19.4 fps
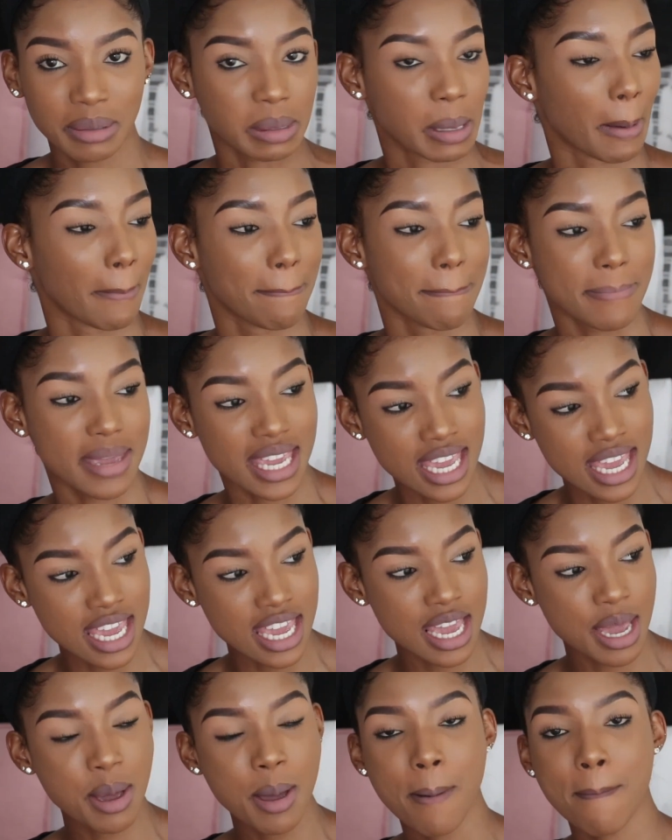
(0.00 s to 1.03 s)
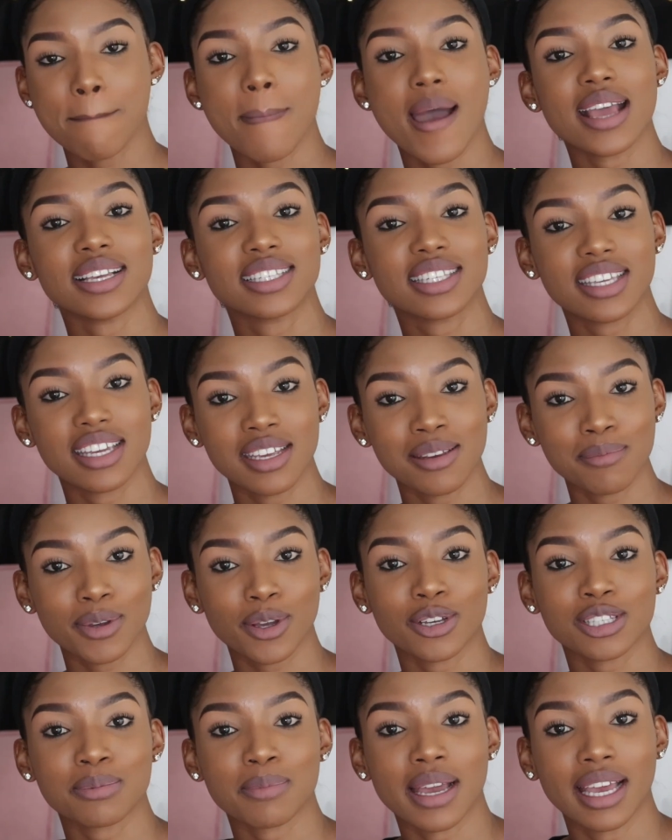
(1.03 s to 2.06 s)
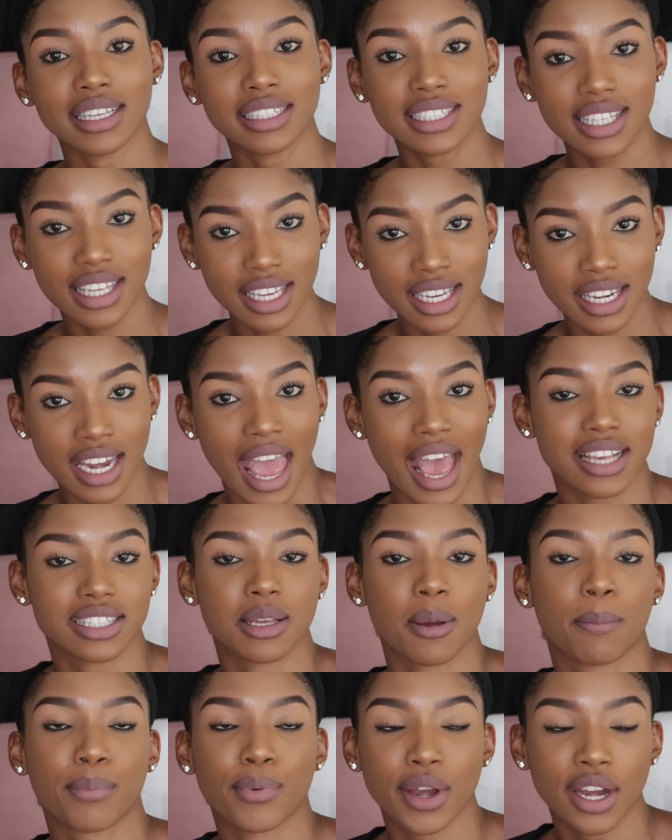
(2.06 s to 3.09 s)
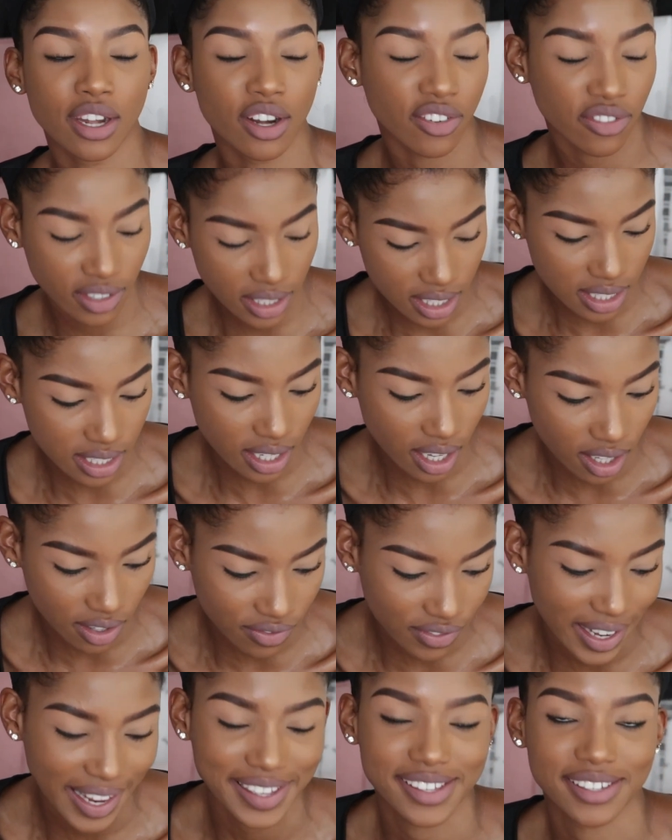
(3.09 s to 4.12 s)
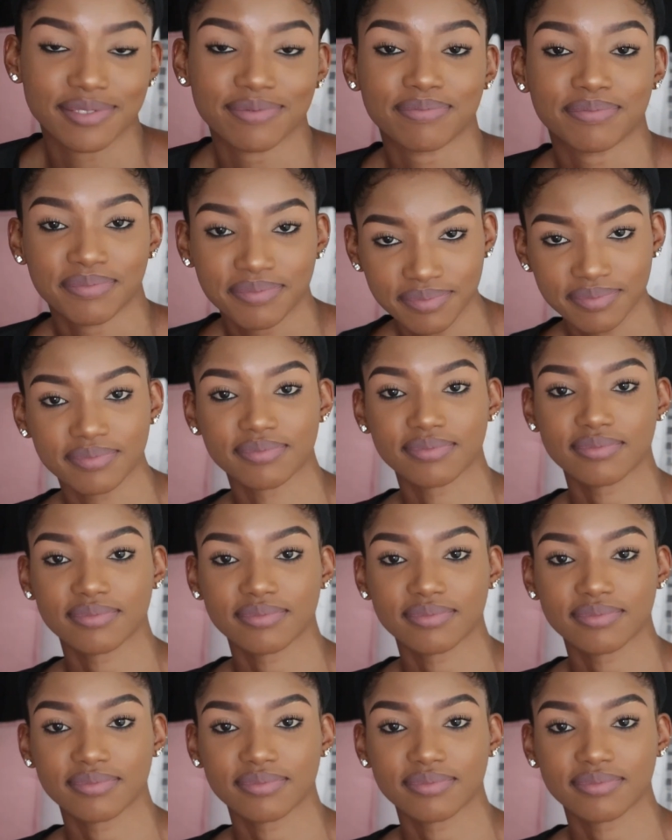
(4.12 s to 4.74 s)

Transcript: not me, my skin, because my skin has a brain of itself. Like,